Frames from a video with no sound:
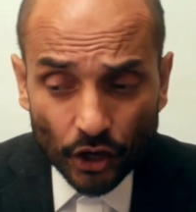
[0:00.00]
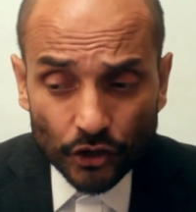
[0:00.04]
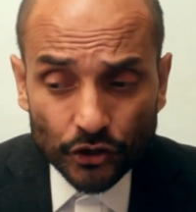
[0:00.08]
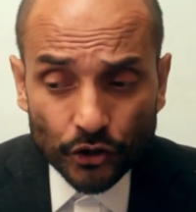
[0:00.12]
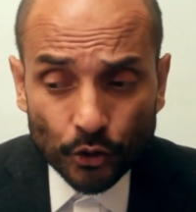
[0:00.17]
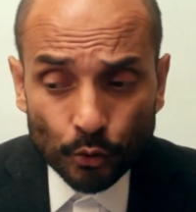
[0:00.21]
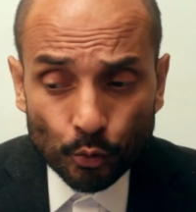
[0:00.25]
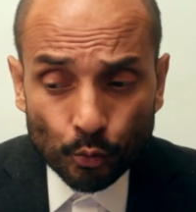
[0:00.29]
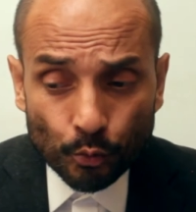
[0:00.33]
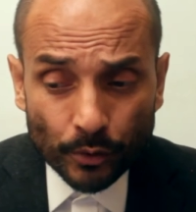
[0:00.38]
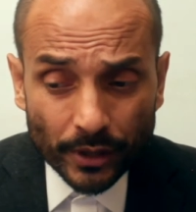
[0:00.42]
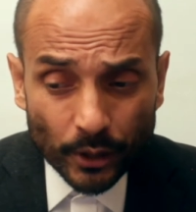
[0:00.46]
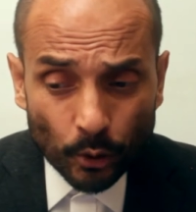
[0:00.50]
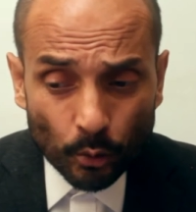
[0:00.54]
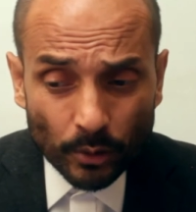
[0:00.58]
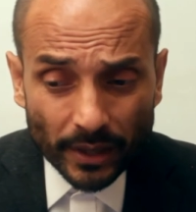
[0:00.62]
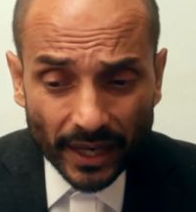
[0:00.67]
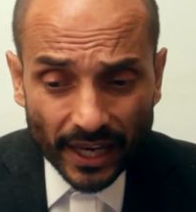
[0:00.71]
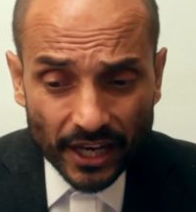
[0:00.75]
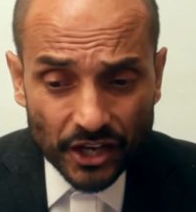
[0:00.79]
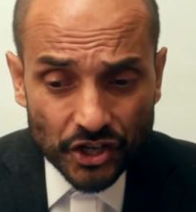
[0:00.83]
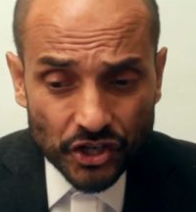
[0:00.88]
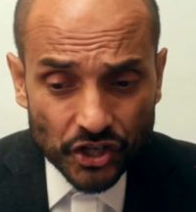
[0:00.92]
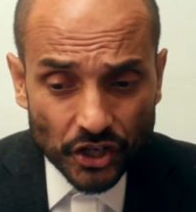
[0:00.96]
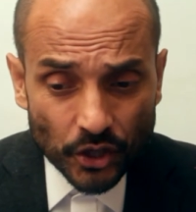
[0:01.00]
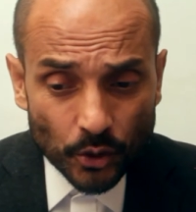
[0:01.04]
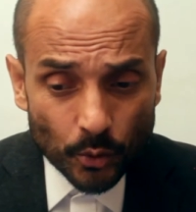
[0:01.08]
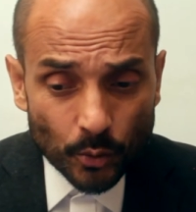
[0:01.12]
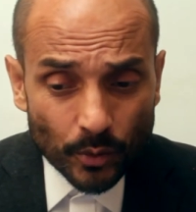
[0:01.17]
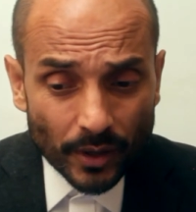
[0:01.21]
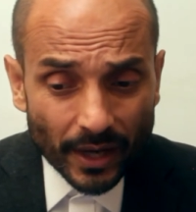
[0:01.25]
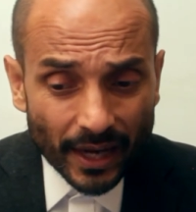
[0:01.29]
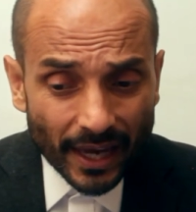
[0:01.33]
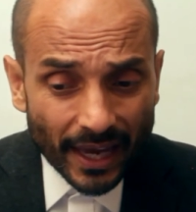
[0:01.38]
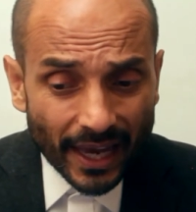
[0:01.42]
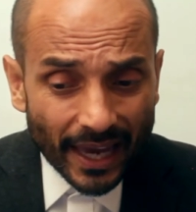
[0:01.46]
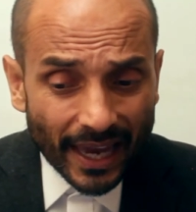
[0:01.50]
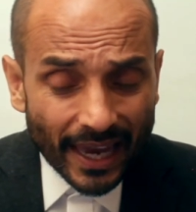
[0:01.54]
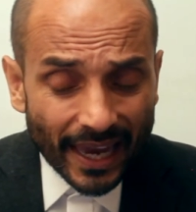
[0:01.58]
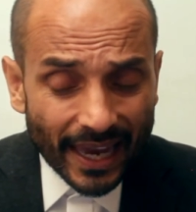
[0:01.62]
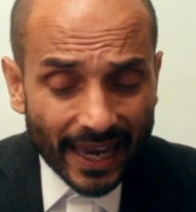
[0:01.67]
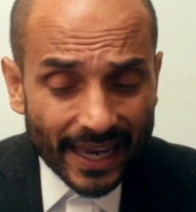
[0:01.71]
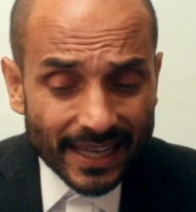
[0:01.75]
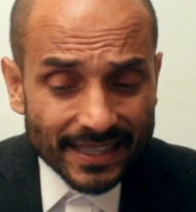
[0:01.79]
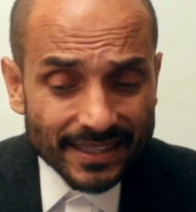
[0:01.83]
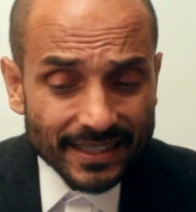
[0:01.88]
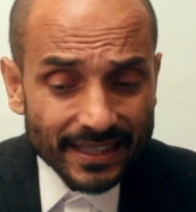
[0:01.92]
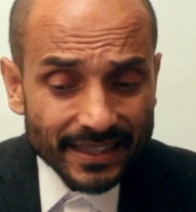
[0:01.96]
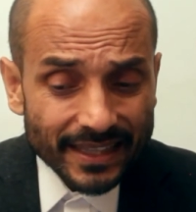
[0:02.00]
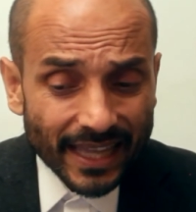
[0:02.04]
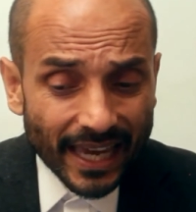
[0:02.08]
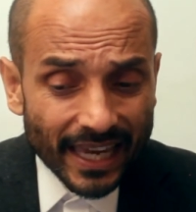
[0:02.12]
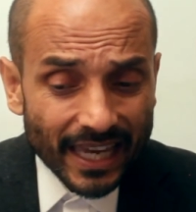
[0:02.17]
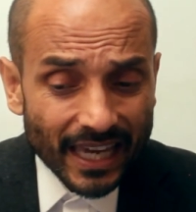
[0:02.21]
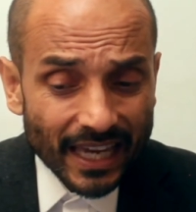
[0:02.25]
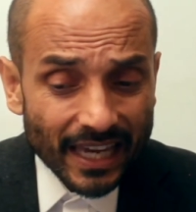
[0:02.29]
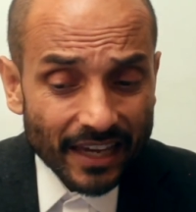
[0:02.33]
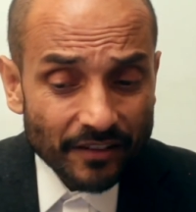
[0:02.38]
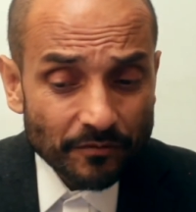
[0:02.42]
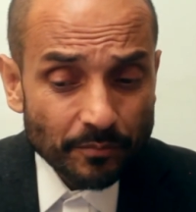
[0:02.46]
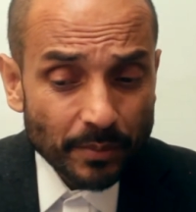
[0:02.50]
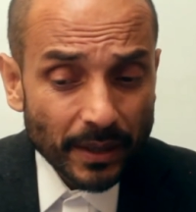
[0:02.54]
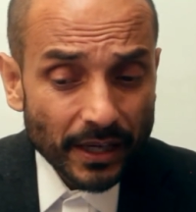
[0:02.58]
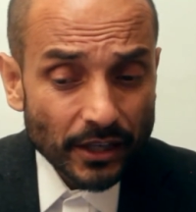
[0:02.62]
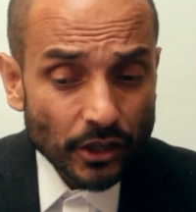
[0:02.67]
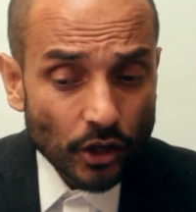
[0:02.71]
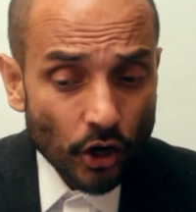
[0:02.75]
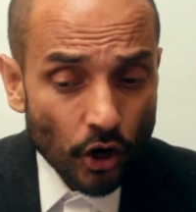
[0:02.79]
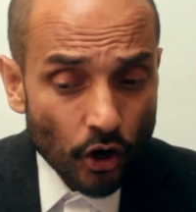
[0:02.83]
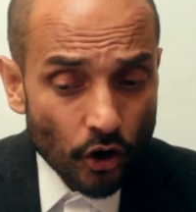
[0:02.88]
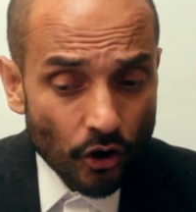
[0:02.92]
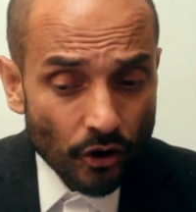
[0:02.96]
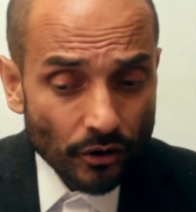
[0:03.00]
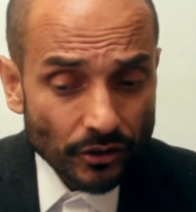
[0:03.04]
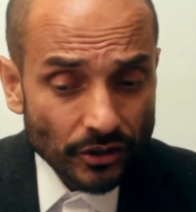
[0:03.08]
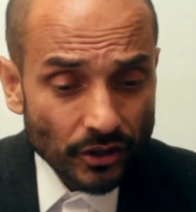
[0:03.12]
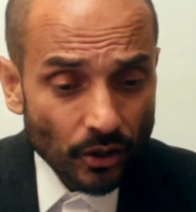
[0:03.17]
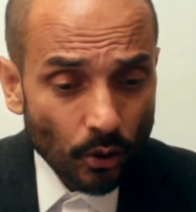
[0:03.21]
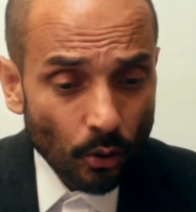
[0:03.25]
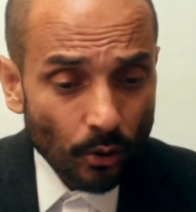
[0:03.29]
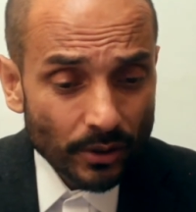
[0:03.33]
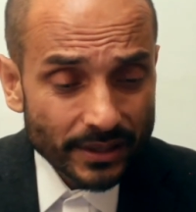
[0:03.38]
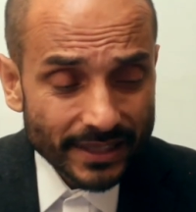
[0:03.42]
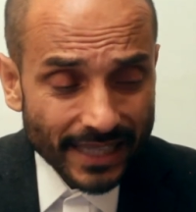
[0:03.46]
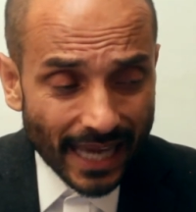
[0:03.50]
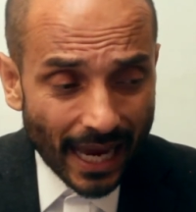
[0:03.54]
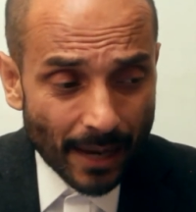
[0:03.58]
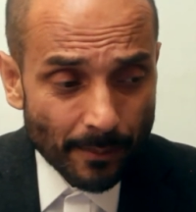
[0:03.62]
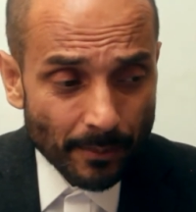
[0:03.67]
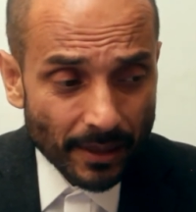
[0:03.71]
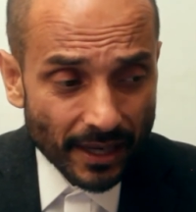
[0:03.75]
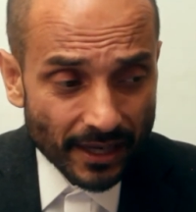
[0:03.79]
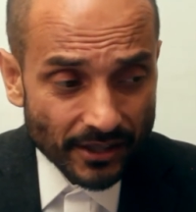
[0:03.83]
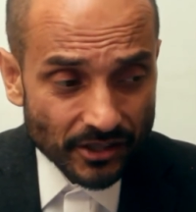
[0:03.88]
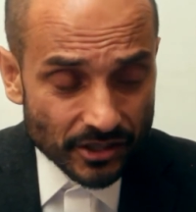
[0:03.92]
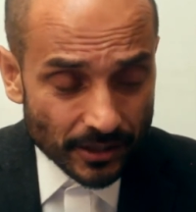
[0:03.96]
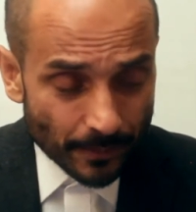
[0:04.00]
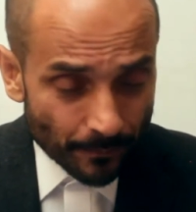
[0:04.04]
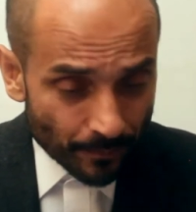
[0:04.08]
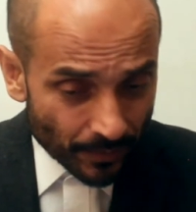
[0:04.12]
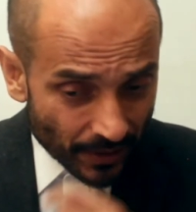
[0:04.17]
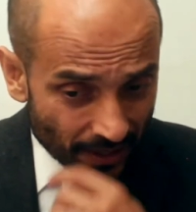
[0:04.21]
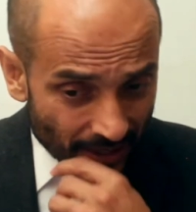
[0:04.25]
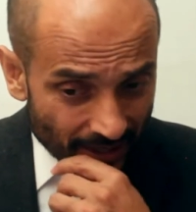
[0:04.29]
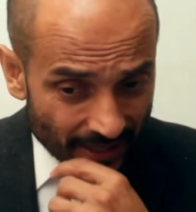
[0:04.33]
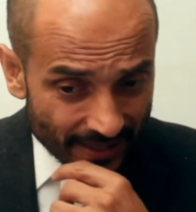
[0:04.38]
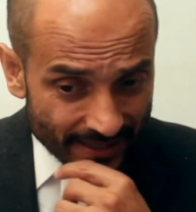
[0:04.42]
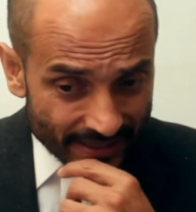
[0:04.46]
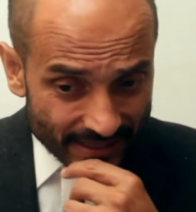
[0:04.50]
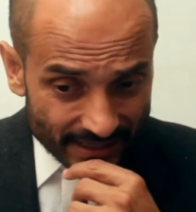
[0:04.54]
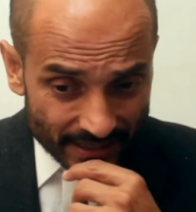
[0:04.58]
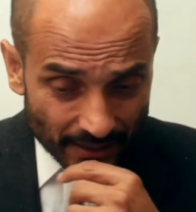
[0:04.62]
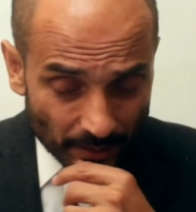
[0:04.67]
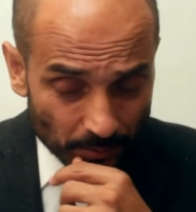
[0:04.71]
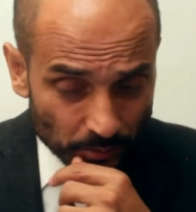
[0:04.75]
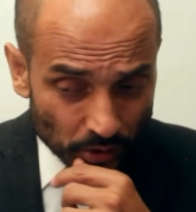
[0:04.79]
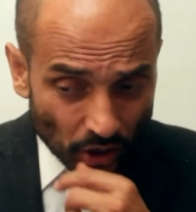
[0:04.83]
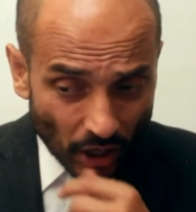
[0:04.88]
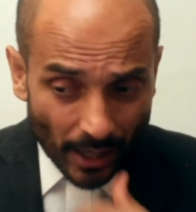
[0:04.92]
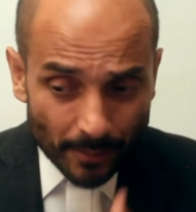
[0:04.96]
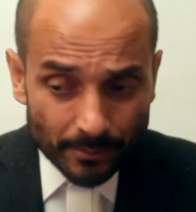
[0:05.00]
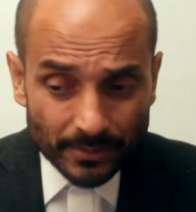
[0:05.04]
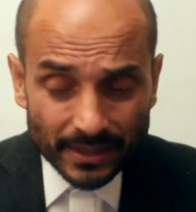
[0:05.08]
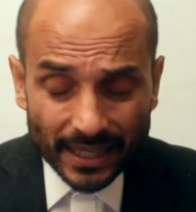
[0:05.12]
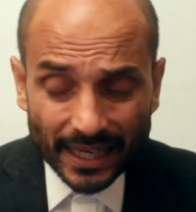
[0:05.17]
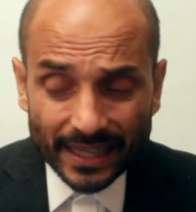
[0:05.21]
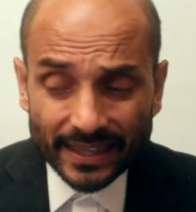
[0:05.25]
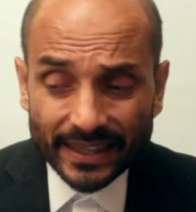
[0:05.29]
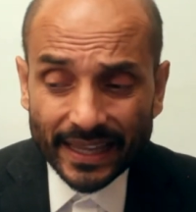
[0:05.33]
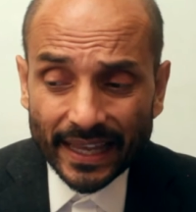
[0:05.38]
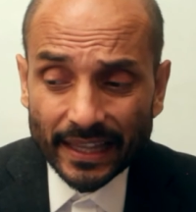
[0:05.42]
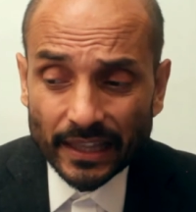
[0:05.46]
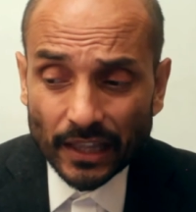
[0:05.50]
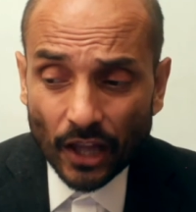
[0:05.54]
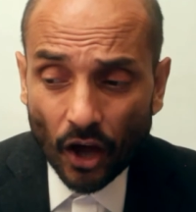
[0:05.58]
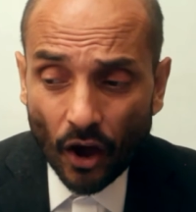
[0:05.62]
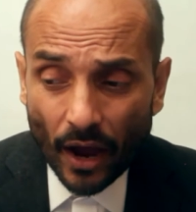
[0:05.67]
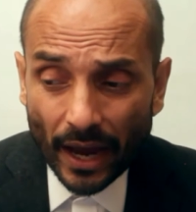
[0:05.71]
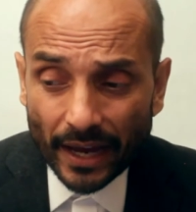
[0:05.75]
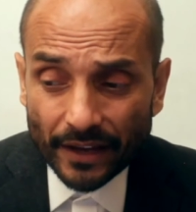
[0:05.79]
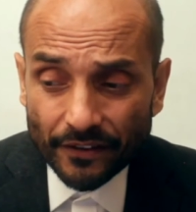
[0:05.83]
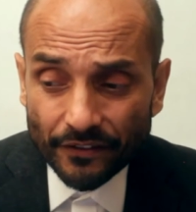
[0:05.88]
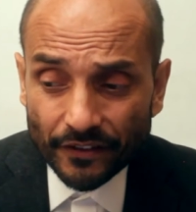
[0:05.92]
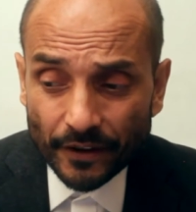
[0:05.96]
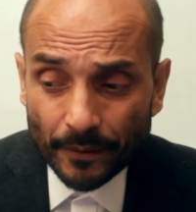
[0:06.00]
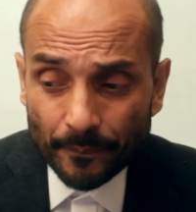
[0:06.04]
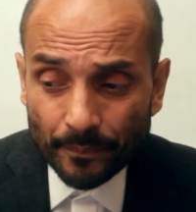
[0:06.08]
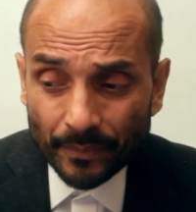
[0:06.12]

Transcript: the real issue is that they have been hurt or damaged sometimes in their life,